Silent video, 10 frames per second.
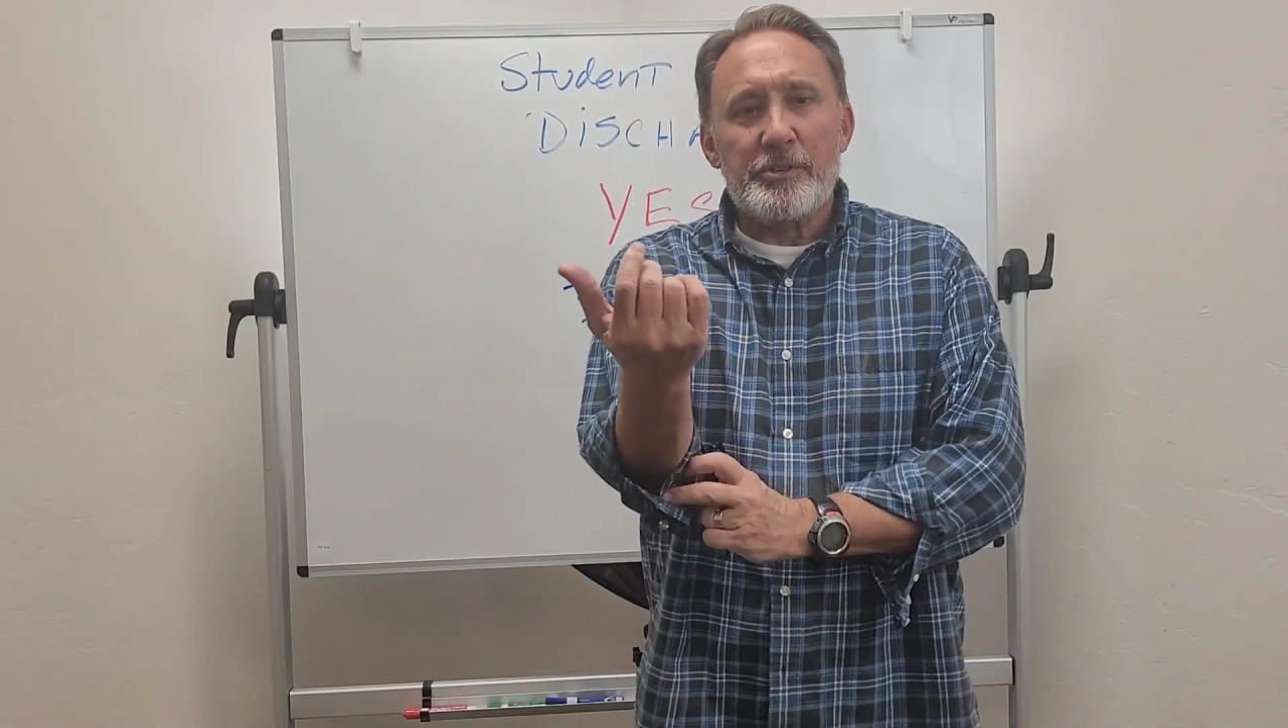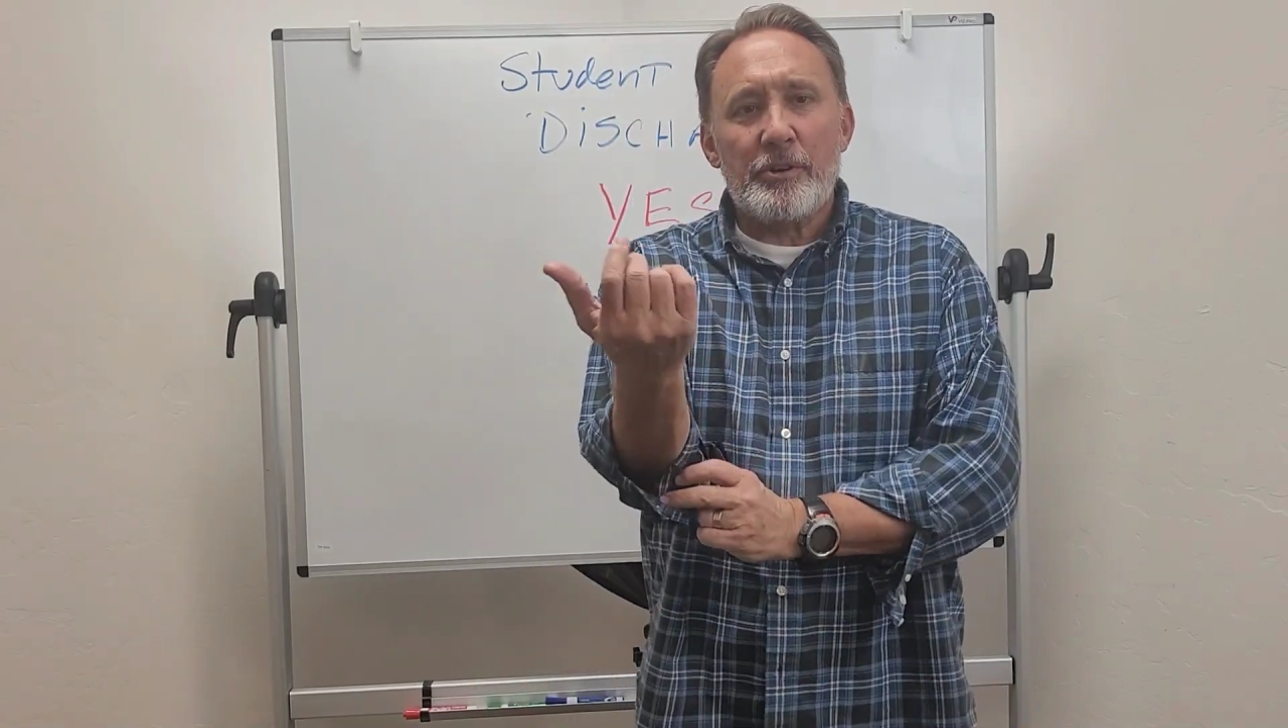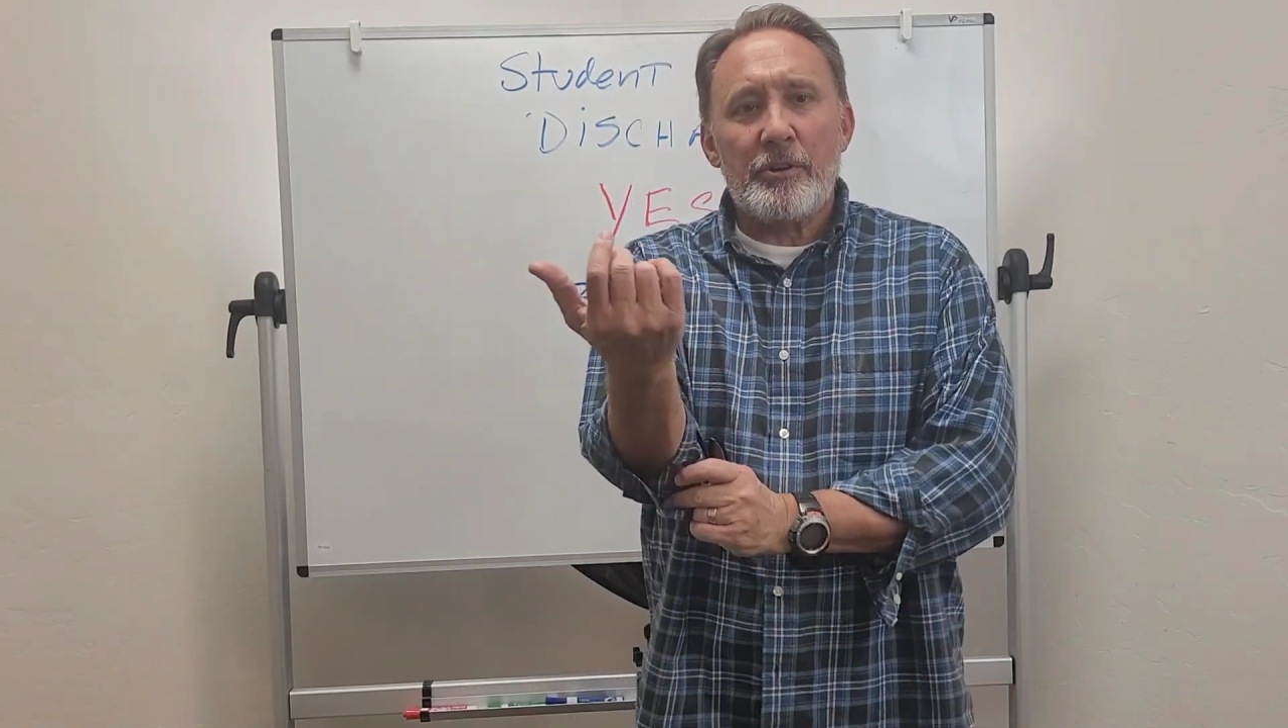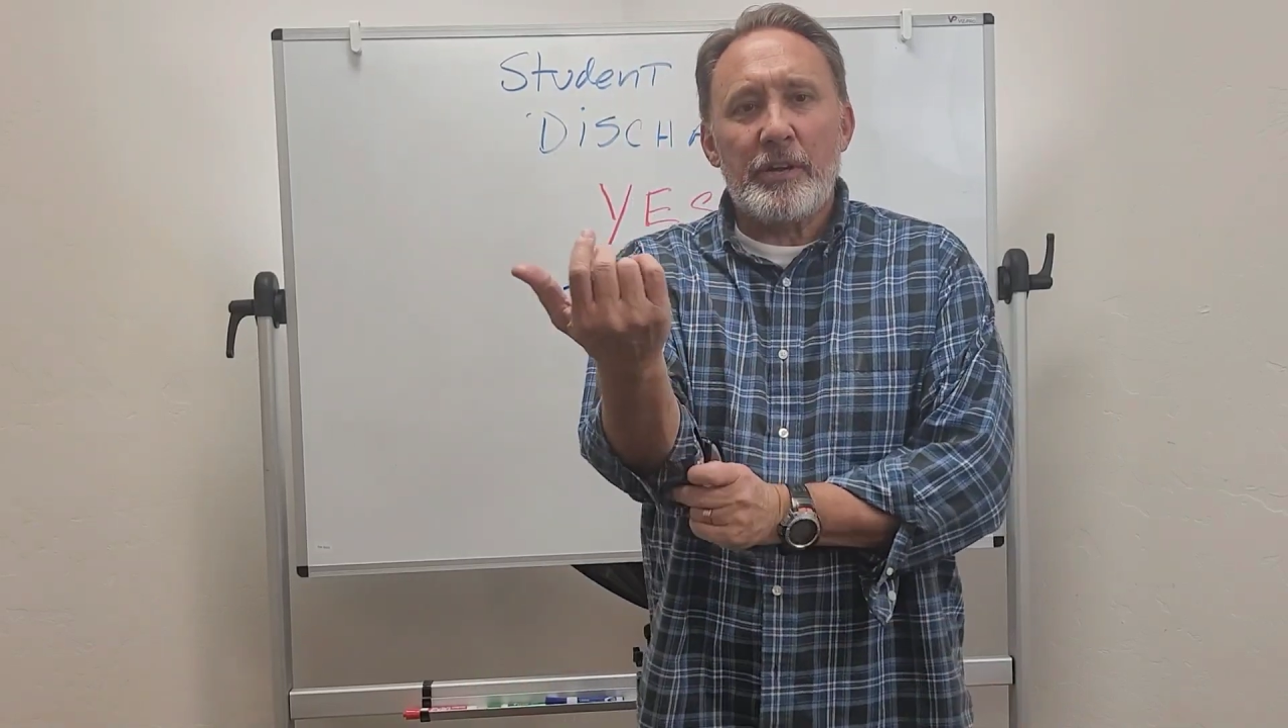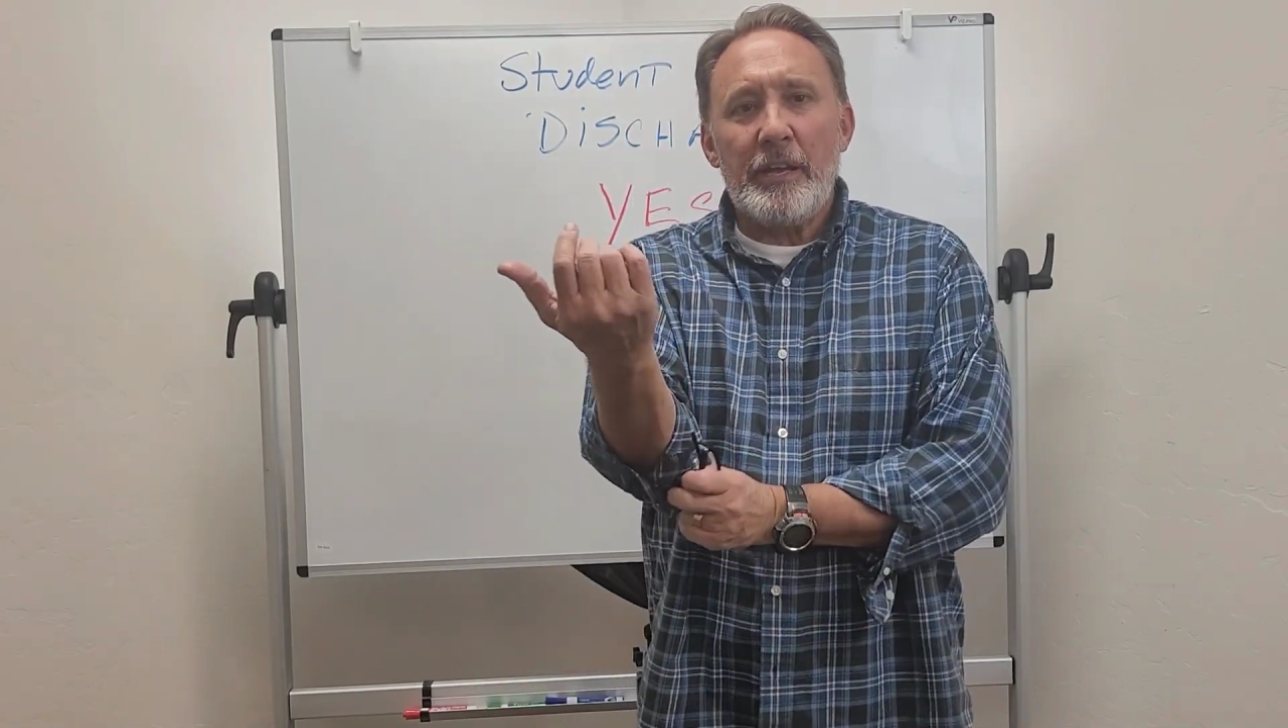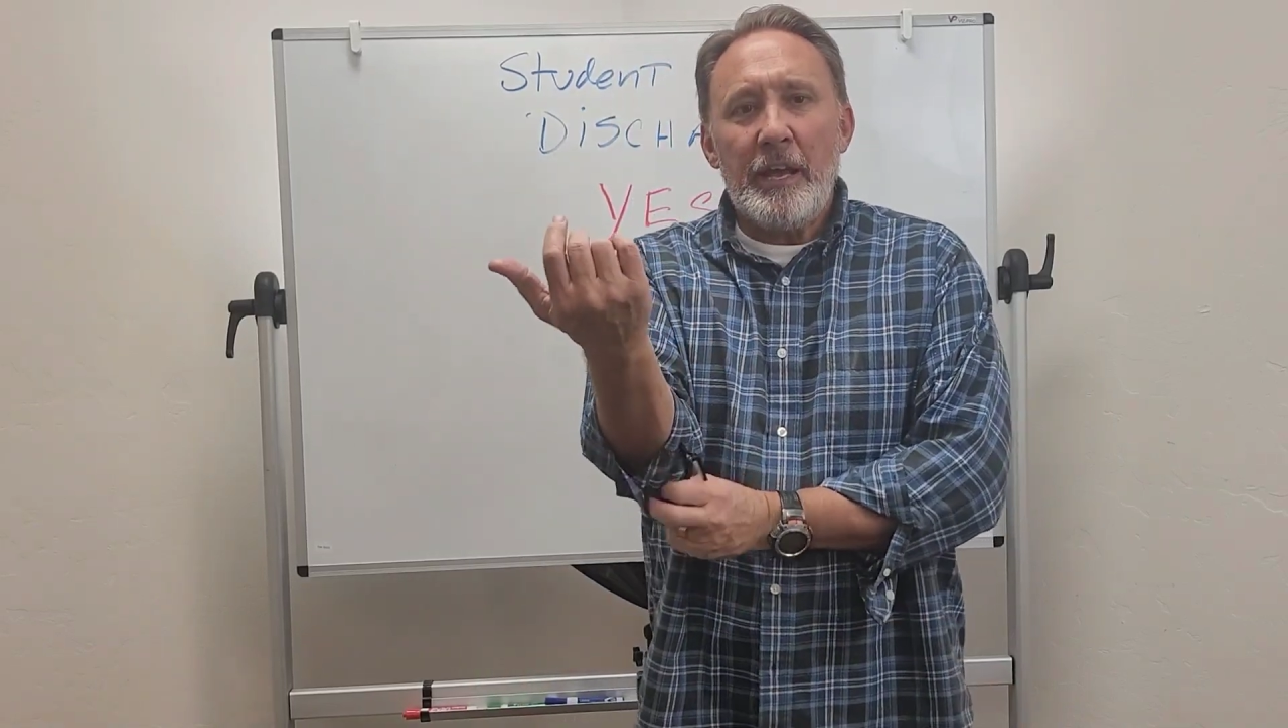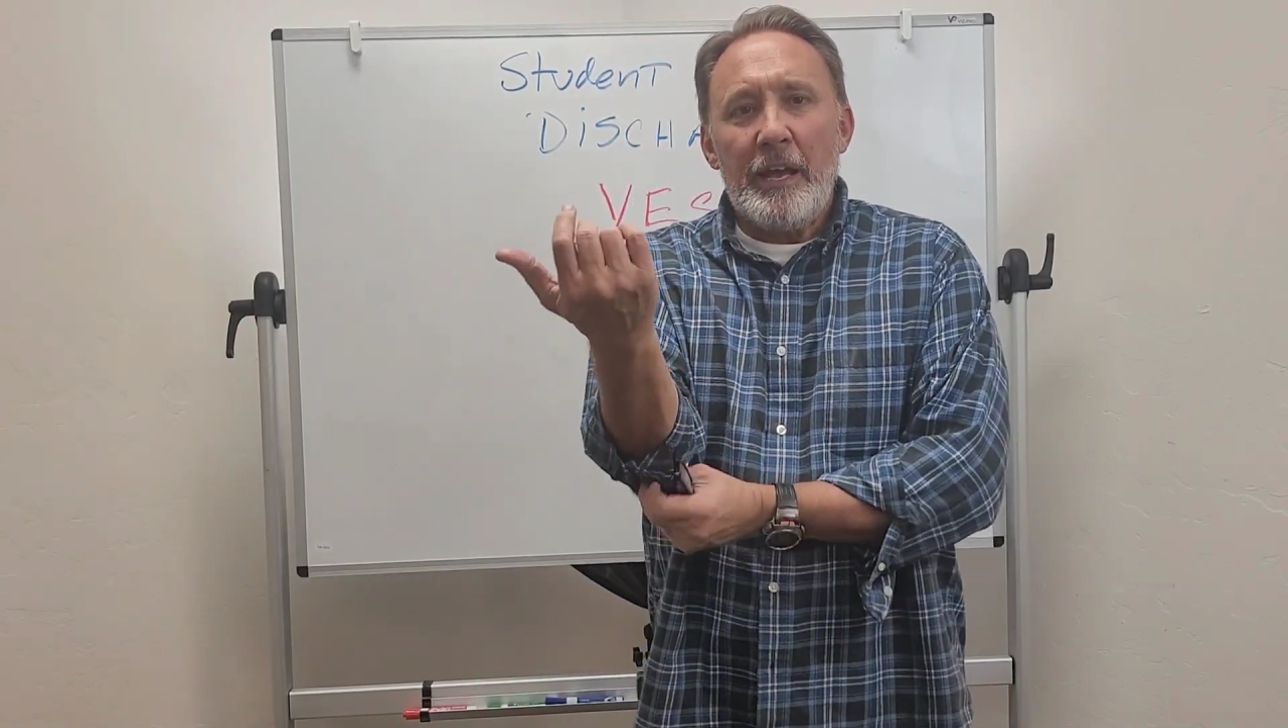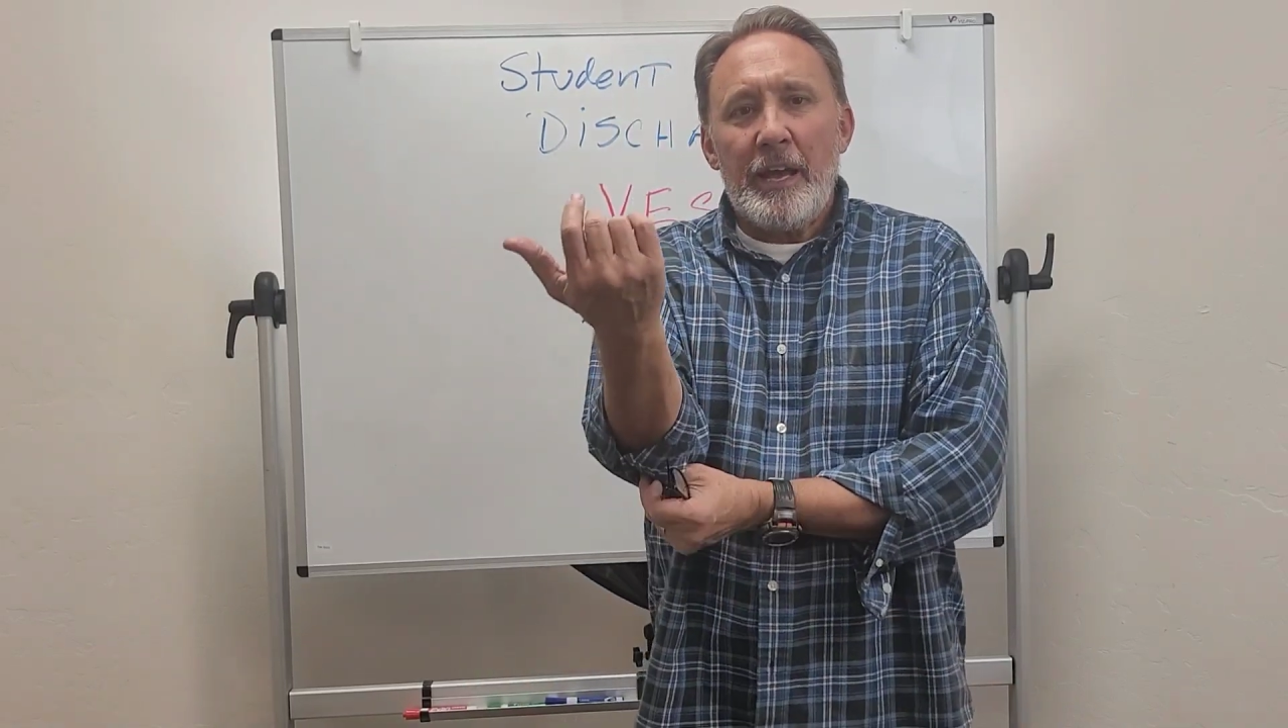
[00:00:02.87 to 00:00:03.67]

attorney,